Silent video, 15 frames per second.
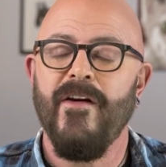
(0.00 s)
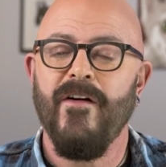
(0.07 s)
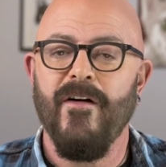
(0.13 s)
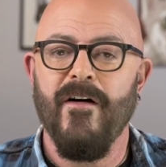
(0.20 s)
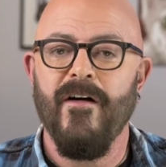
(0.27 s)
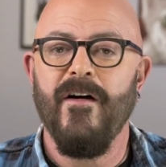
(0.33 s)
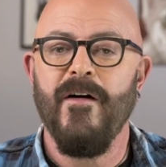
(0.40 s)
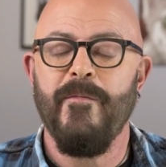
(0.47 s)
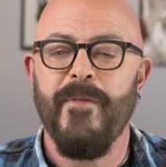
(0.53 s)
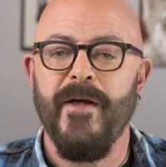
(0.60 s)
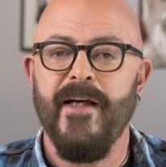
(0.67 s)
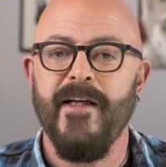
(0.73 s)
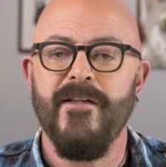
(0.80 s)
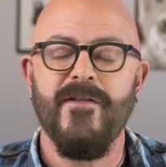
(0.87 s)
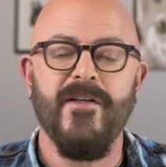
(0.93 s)
there are
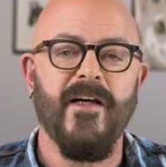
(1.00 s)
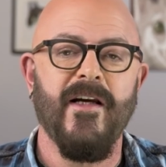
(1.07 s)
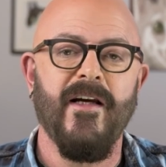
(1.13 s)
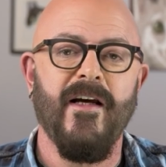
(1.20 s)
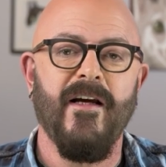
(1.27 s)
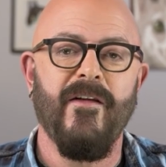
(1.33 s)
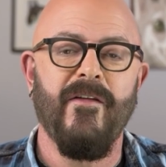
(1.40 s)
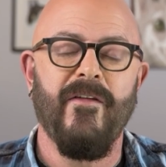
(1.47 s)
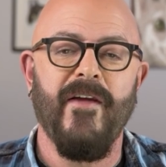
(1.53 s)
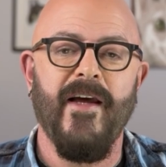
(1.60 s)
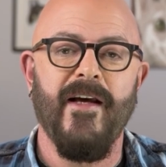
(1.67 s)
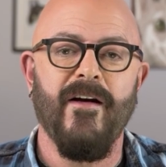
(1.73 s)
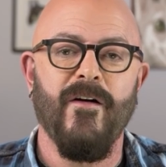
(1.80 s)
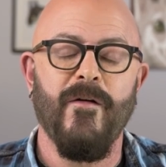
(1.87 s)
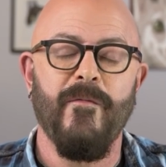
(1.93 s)
beds
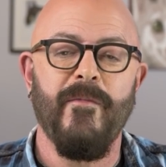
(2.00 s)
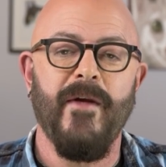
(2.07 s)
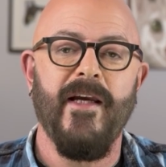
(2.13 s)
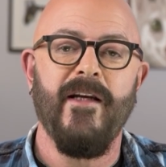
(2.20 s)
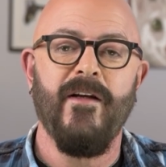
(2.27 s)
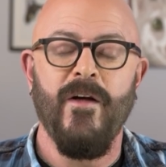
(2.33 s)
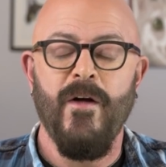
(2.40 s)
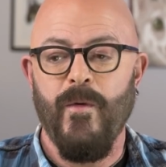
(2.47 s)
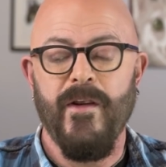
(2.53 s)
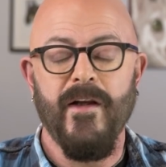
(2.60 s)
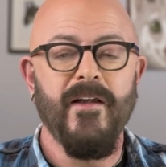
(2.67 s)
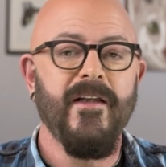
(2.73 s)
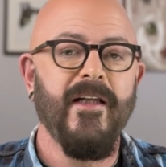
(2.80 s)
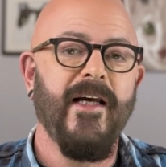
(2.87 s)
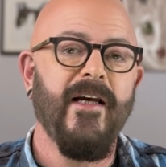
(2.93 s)
that are made with a
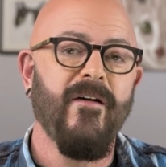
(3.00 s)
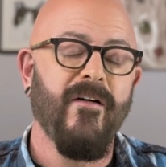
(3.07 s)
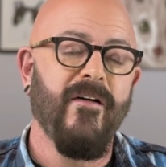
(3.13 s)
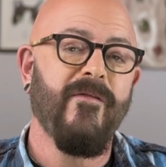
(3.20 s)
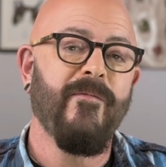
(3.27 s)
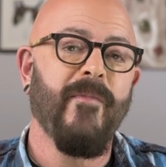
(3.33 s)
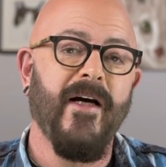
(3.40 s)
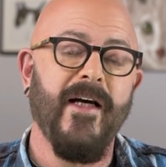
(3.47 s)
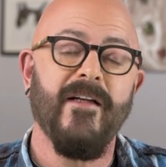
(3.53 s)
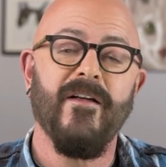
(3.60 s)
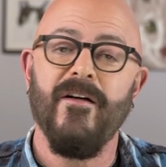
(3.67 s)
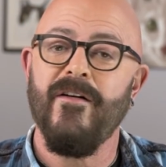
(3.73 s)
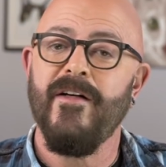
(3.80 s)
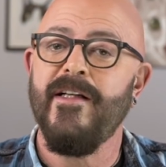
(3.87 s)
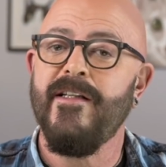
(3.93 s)
layer of
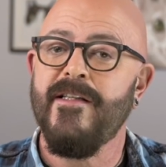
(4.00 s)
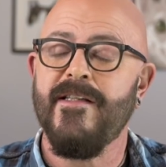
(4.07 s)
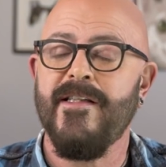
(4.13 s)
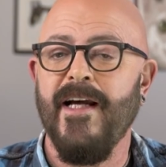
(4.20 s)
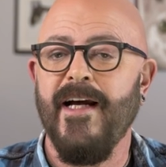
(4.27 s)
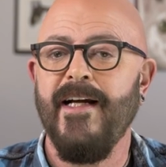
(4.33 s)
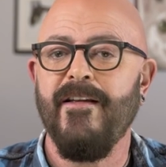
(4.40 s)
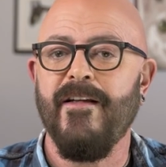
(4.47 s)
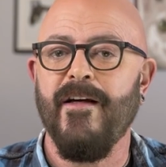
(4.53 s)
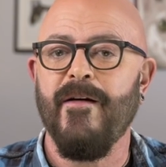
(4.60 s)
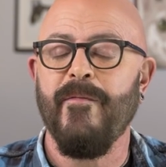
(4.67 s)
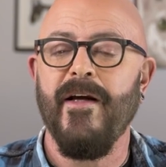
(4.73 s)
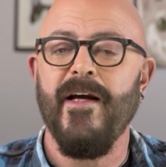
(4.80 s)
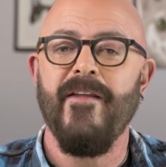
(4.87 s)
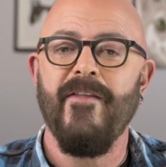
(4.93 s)
mylar inside
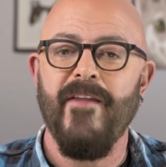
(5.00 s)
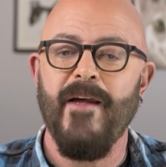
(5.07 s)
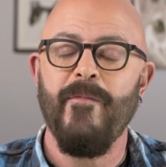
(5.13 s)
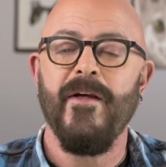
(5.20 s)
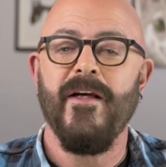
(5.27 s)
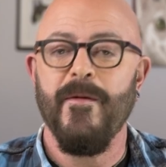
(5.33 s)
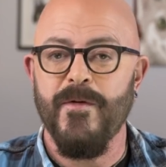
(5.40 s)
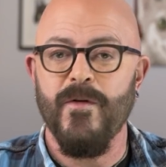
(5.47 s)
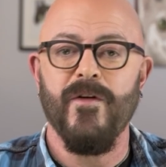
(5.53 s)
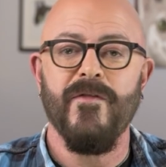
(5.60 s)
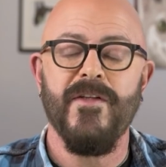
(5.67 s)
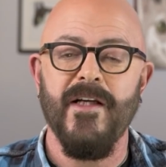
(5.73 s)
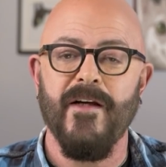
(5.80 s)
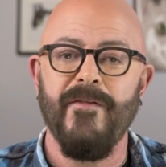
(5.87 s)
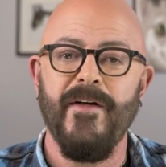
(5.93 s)
them, and they become sort
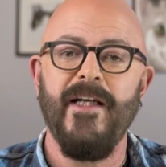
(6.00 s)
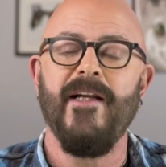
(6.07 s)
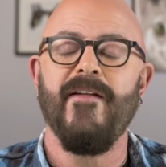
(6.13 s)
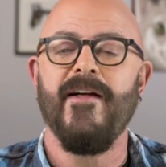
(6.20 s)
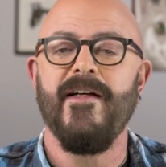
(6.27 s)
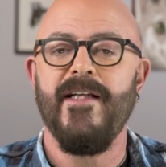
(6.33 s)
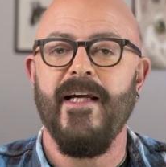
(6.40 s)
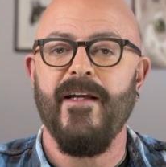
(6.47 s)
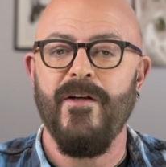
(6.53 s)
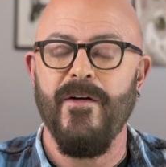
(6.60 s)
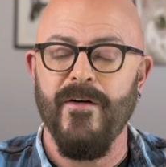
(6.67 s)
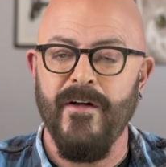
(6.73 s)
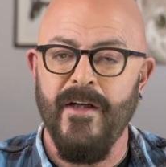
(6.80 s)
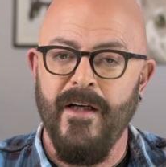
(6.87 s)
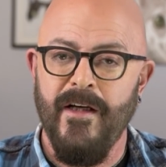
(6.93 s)
of self-heating. They take
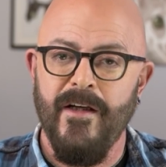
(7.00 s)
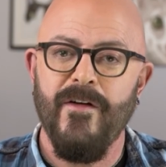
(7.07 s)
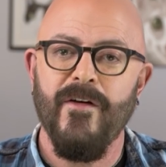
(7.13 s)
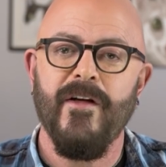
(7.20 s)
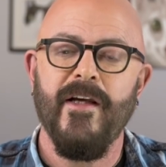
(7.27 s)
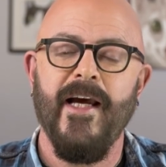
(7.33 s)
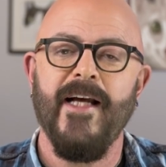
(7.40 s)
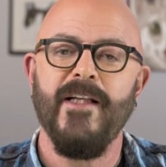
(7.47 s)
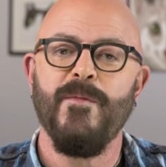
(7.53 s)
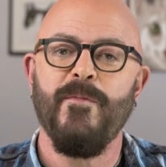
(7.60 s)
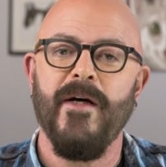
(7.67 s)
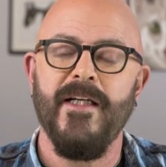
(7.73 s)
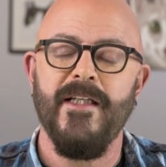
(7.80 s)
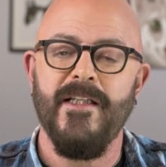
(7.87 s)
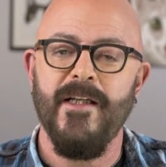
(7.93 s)
your cat's
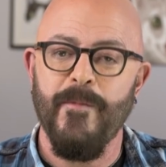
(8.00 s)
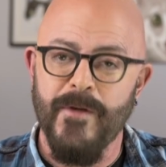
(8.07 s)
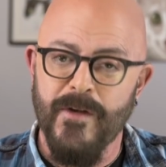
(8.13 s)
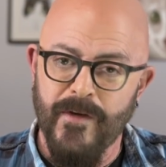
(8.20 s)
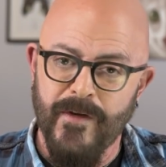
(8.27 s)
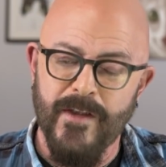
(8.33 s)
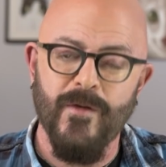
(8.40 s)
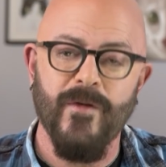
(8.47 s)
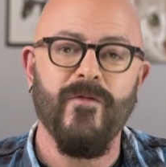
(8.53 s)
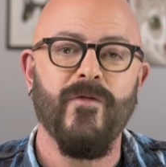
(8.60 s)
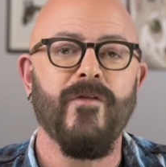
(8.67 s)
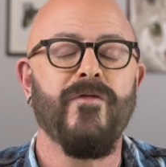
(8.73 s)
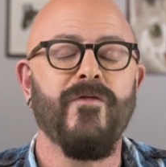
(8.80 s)
body temperature and they sort of